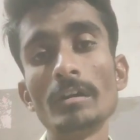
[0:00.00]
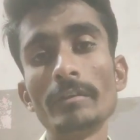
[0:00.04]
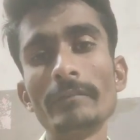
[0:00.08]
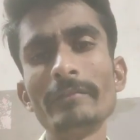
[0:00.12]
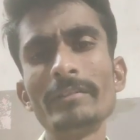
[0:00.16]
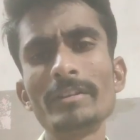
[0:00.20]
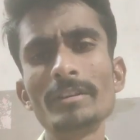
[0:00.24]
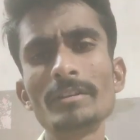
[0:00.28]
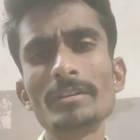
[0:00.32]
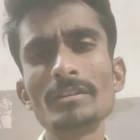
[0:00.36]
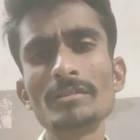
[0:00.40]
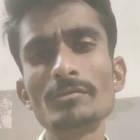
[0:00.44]

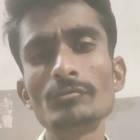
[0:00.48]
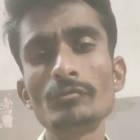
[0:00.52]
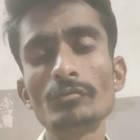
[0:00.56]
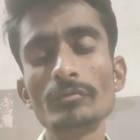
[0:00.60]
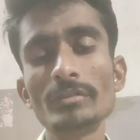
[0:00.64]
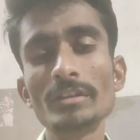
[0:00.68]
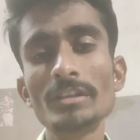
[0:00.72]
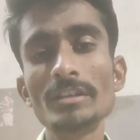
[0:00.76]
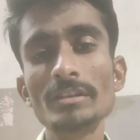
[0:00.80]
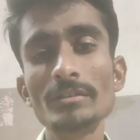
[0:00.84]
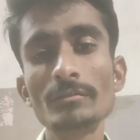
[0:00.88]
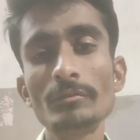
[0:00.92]

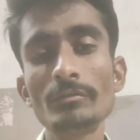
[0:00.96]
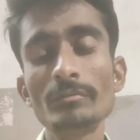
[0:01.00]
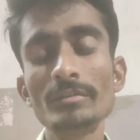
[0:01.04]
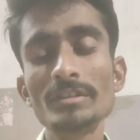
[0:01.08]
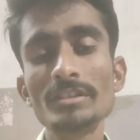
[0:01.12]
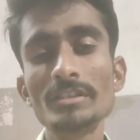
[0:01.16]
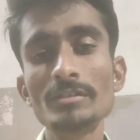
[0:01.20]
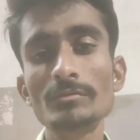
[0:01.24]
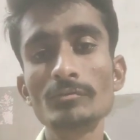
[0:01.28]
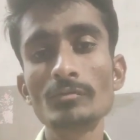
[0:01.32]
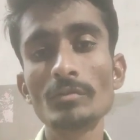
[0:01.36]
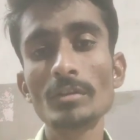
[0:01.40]

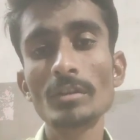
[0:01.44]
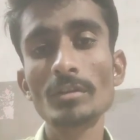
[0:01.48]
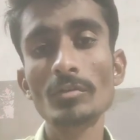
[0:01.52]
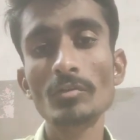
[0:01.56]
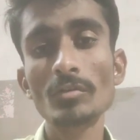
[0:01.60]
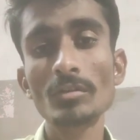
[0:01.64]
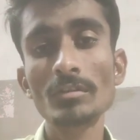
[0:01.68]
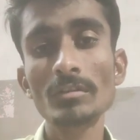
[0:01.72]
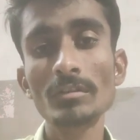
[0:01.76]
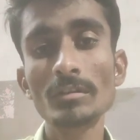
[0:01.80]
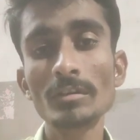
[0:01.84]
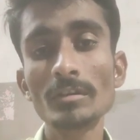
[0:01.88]
which is work
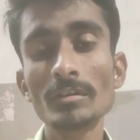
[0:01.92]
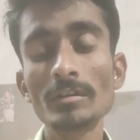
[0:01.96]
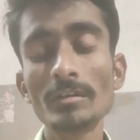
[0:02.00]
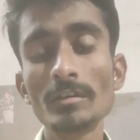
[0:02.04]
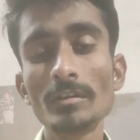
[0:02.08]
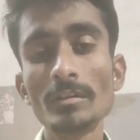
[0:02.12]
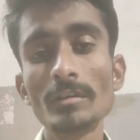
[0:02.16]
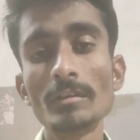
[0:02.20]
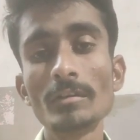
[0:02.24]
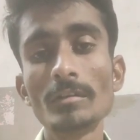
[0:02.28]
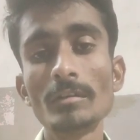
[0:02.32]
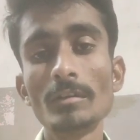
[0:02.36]
on the
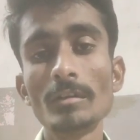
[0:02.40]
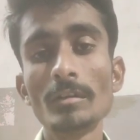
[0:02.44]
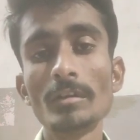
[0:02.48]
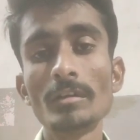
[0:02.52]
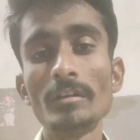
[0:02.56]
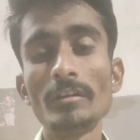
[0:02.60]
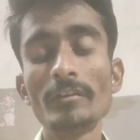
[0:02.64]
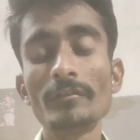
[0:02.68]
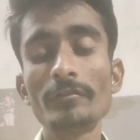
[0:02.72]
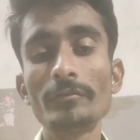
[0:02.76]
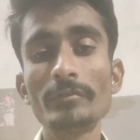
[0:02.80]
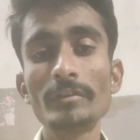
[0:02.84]

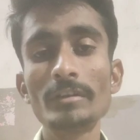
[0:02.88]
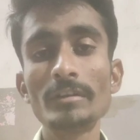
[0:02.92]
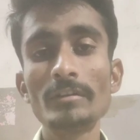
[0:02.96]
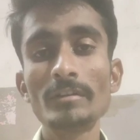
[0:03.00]
which